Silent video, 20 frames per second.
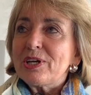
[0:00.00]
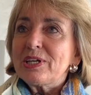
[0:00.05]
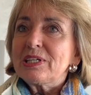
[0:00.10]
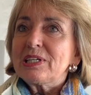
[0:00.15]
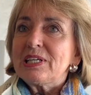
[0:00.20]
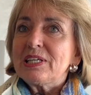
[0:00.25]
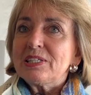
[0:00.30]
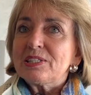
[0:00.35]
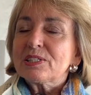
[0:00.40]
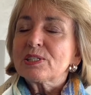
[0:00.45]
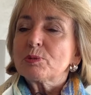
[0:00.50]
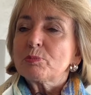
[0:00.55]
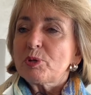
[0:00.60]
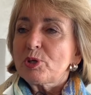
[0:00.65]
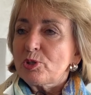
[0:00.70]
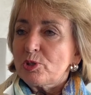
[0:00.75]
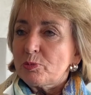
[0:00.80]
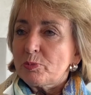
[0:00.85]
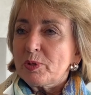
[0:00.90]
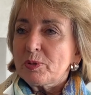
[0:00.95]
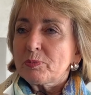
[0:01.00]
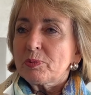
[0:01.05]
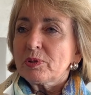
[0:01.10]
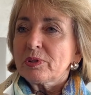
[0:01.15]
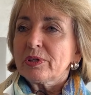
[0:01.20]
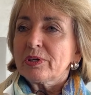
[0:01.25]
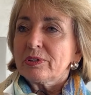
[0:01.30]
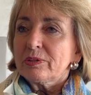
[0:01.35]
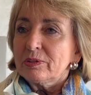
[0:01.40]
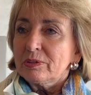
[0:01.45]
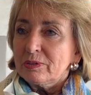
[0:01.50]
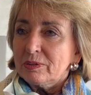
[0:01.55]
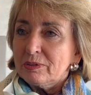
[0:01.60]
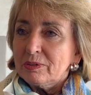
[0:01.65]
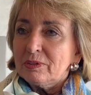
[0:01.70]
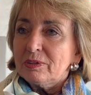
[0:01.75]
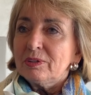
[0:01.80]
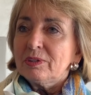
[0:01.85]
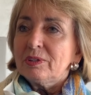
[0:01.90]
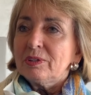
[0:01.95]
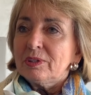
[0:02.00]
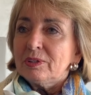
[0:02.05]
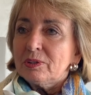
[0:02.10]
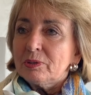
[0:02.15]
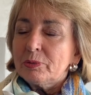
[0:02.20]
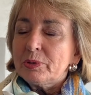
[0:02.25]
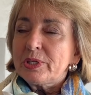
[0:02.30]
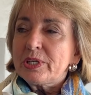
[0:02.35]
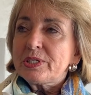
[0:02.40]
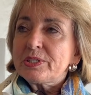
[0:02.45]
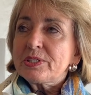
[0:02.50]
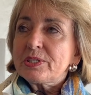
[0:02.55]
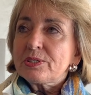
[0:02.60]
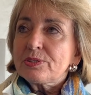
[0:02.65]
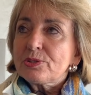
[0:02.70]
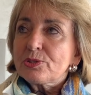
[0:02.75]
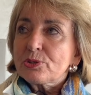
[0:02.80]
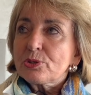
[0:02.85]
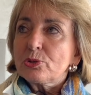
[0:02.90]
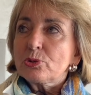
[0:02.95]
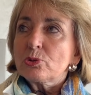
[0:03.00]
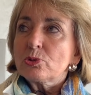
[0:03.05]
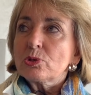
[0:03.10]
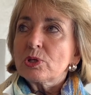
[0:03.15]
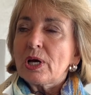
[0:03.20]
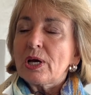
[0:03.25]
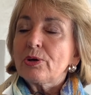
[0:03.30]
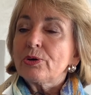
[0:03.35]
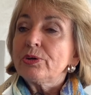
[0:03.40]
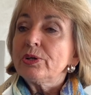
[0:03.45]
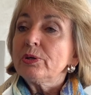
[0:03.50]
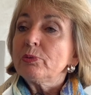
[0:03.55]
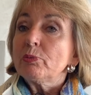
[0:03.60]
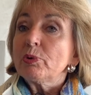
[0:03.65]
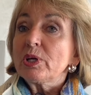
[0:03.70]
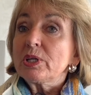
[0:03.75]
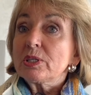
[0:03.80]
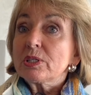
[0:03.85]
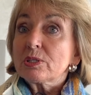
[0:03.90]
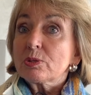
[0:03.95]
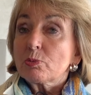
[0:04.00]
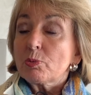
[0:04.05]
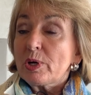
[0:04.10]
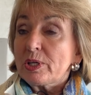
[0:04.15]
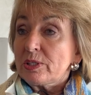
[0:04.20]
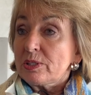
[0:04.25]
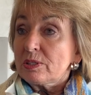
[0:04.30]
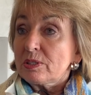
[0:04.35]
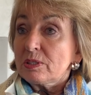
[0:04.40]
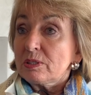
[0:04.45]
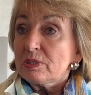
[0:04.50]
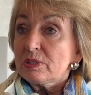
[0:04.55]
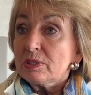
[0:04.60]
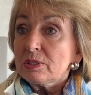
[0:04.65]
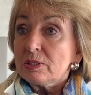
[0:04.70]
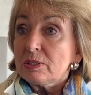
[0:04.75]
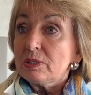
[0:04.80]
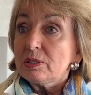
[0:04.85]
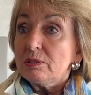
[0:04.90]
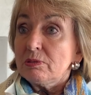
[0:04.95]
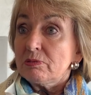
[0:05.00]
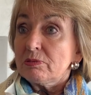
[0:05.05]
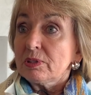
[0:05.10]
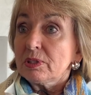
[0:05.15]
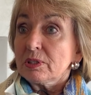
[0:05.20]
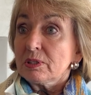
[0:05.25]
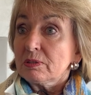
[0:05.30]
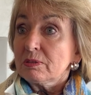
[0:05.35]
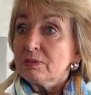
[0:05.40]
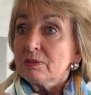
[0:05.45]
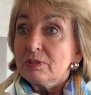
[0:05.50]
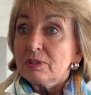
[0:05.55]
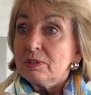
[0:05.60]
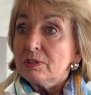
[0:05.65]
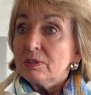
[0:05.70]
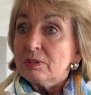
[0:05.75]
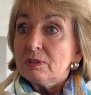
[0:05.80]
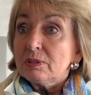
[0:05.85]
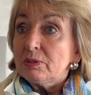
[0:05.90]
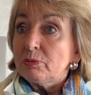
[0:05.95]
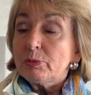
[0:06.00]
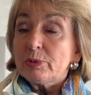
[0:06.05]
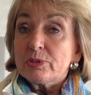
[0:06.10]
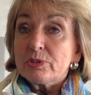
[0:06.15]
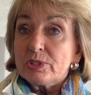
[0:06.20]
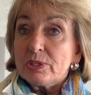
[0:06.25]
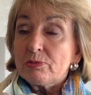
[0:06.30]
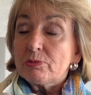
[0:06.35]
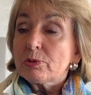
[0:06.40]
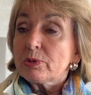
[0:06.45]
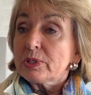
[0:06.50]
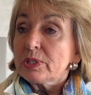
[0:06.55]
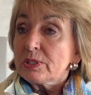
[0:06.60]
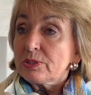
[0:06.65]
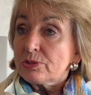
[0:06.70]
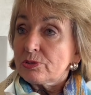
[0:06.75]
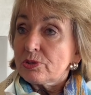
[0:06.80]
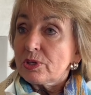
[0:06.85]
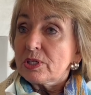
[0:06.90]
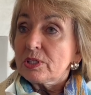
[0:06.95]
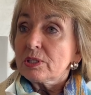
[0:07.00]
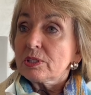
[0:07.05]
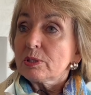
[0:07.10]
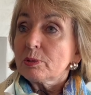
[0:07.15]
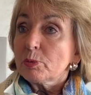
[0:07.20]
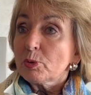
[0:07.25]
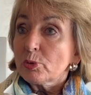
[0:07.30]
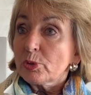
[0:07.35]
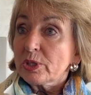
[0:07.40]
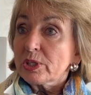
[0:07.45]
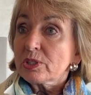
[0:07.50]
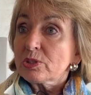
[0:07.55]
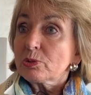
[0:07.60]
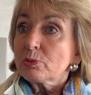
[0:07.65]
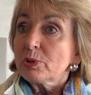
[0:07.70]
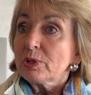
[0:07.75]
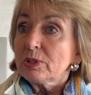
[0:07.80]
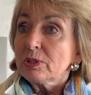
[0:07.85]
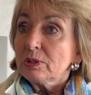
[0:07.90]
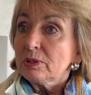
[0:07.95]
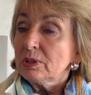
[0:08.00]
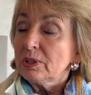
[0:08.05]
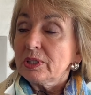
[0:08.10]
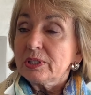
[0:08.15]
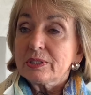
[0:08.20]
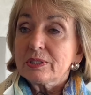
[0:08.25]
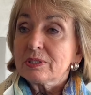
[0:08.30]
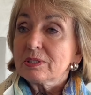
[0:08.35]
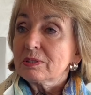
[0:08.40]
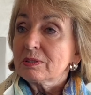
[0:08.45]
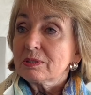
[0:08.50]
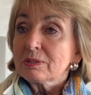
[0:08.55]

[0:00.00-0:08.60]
less than most people though. When I was at school, I only went once in the evening, whereas everyone else trained in the morning as well. I didn't.